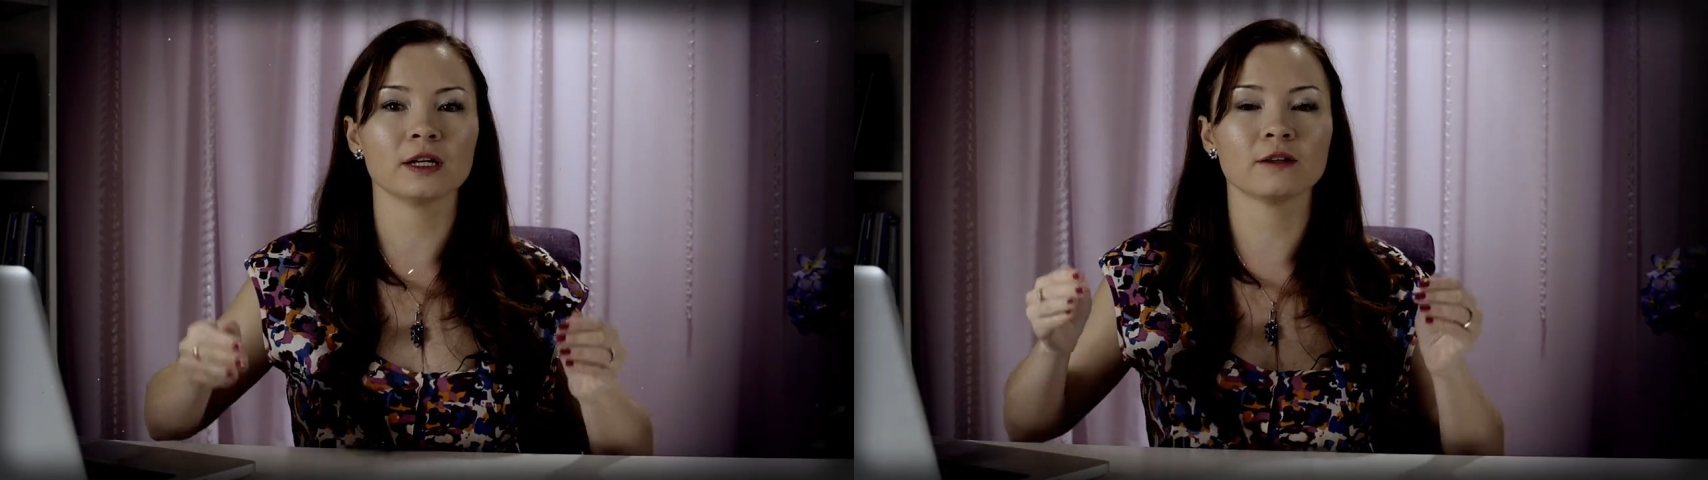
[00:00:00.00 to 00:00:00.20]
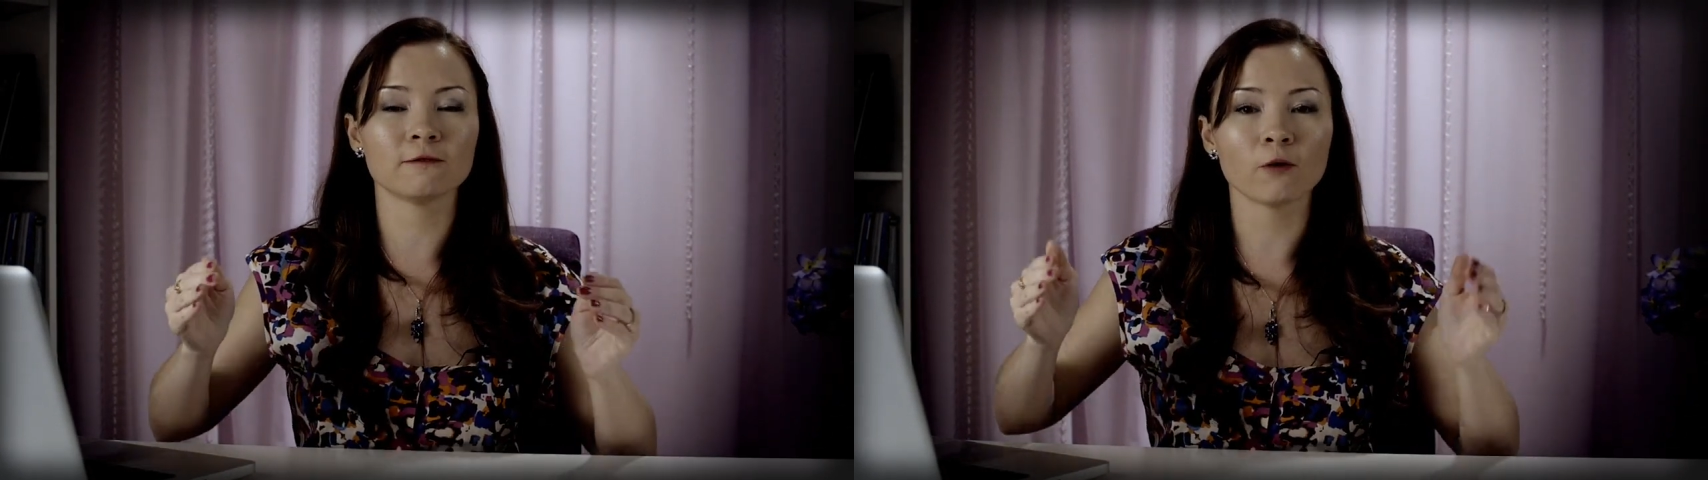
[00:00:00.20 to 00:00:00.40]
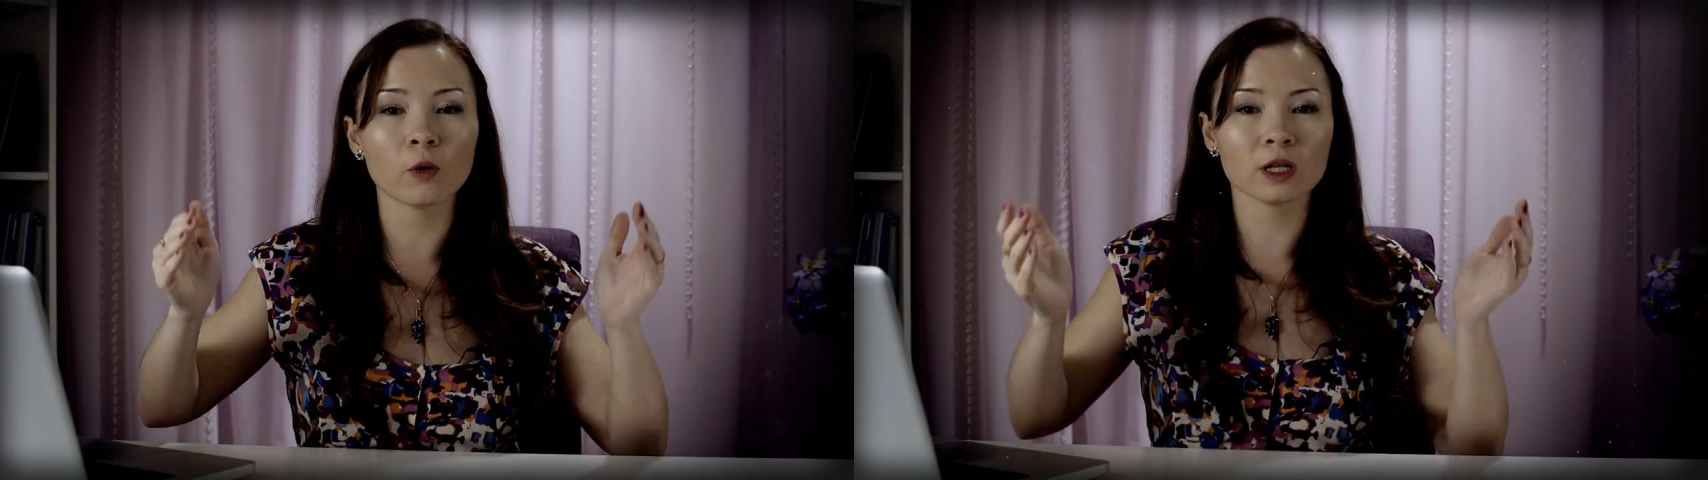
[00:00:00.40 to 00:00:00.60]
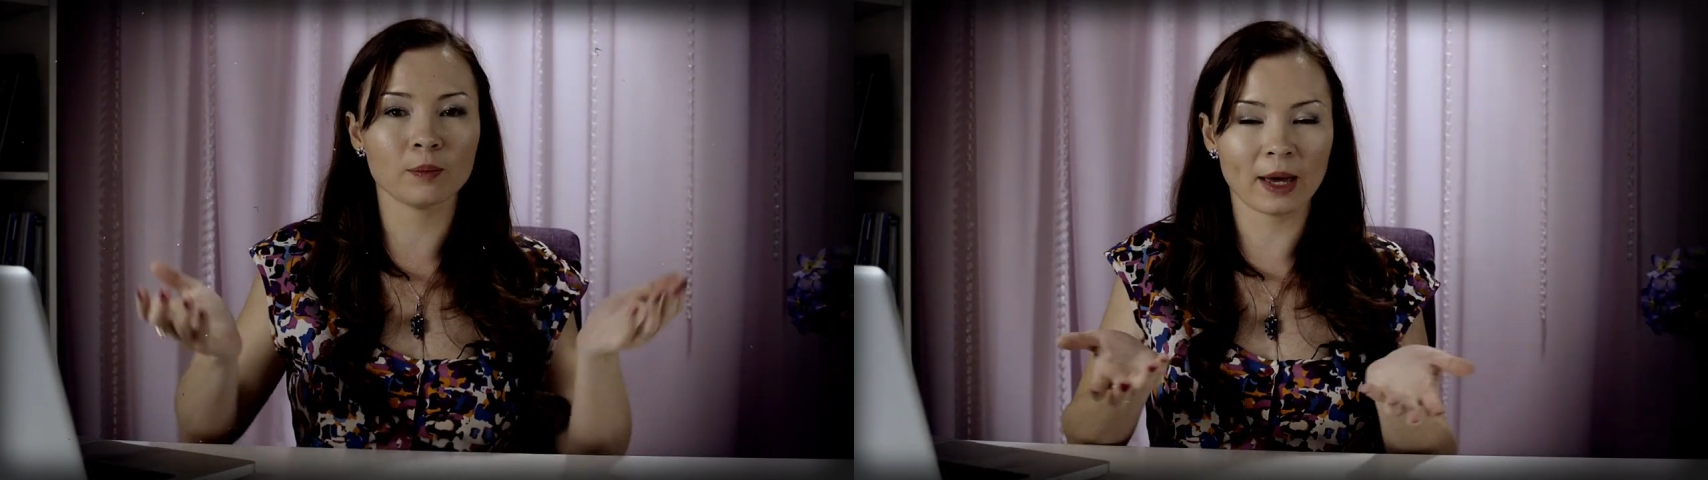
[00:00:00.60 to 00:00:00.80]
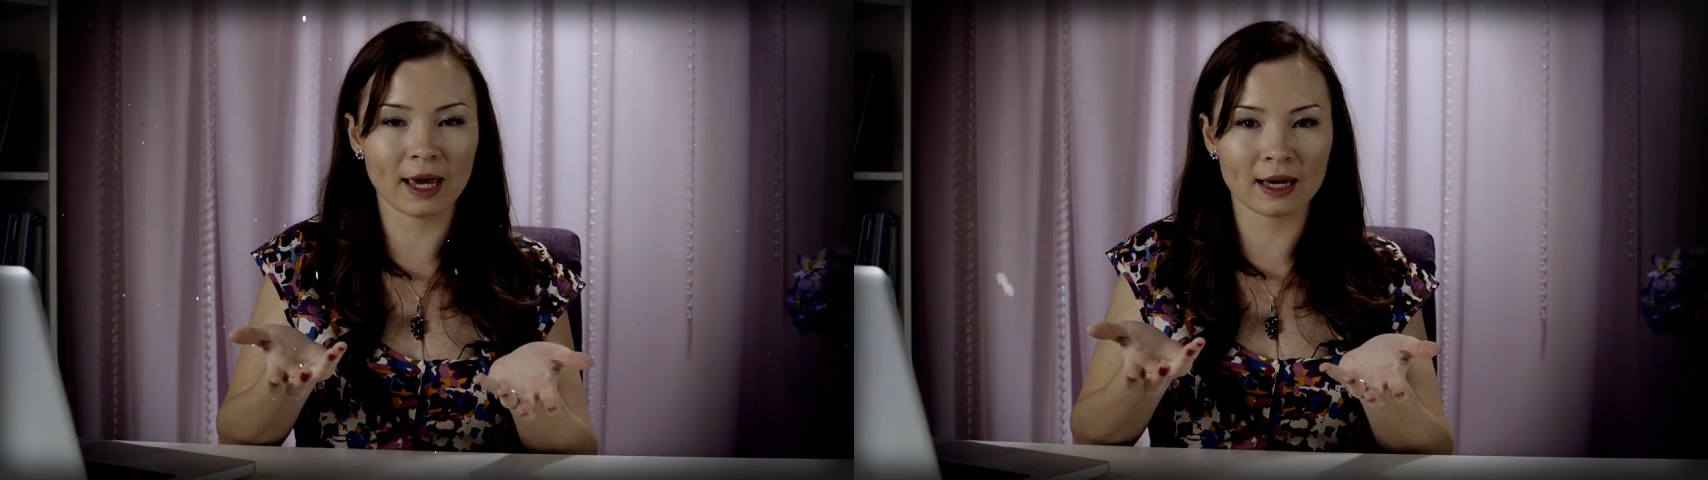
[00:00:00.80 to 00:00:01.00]
in the foil
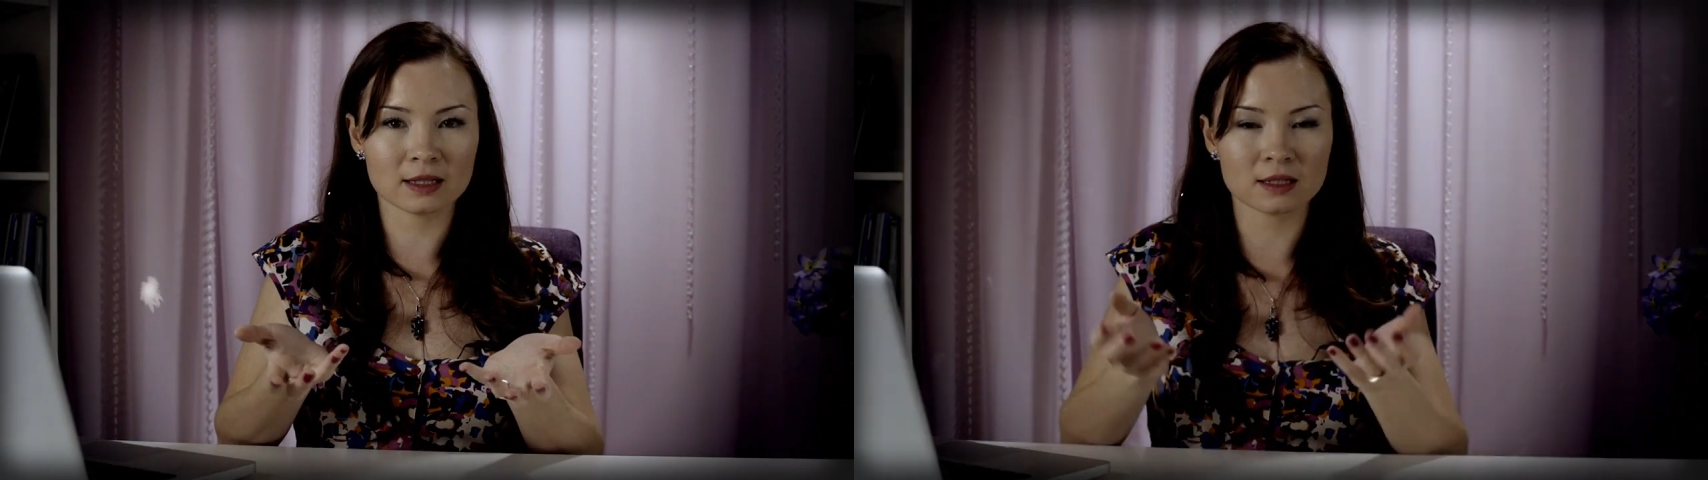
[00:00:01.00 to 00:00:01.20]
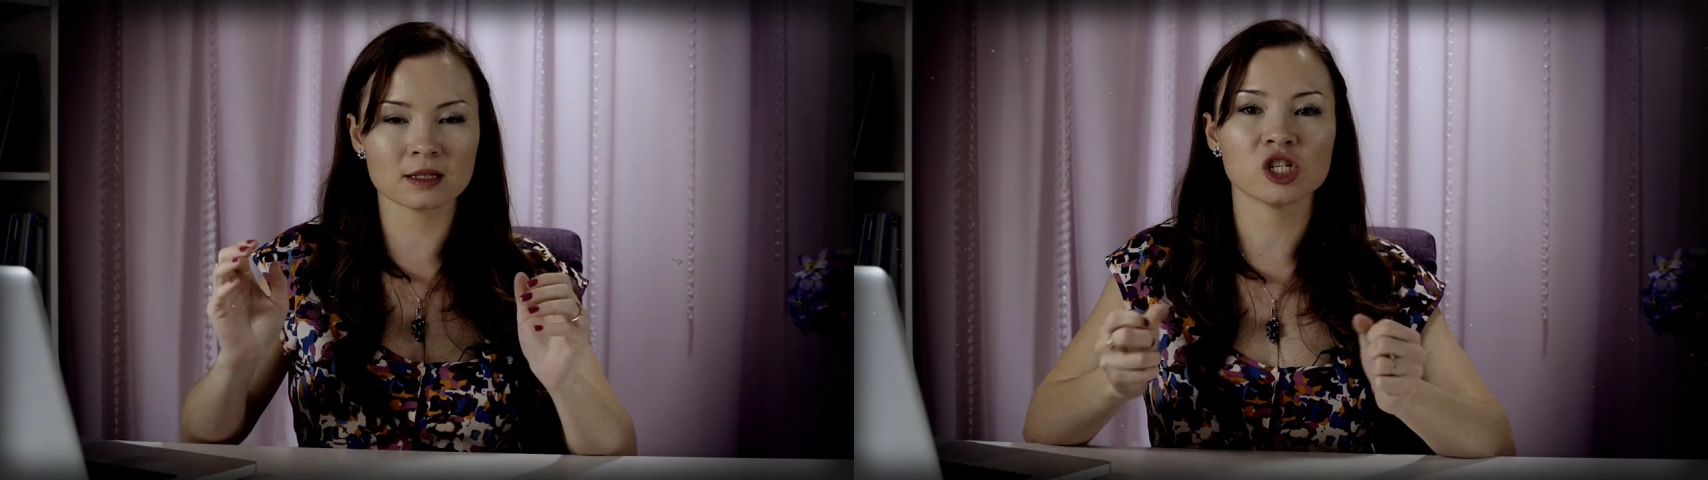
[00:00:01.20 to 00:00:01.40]
pans.